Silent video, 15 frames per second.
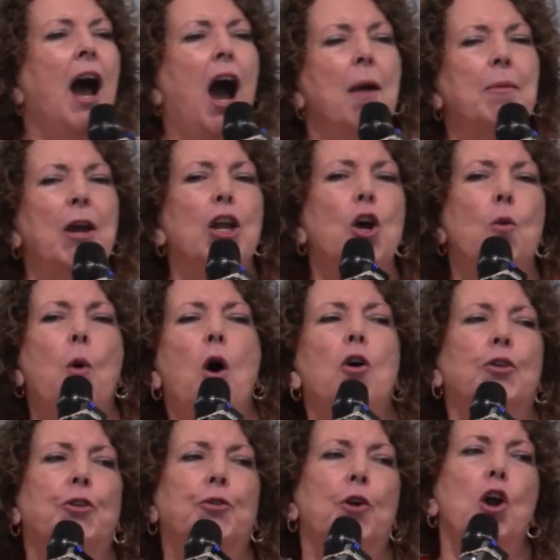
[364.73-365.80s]
I'm going to walk
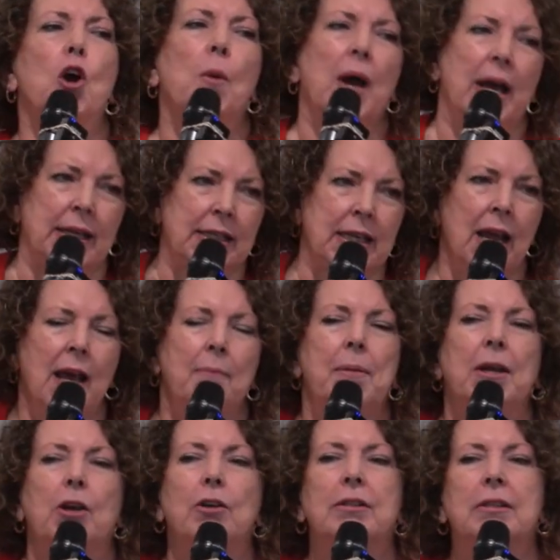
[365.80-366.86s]
through it
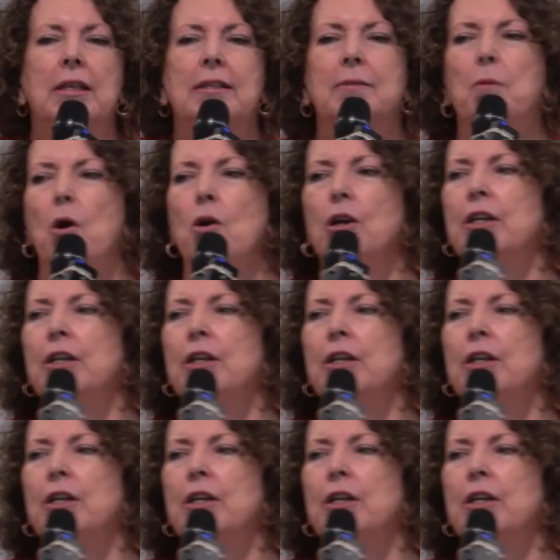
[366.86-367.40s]
because he's more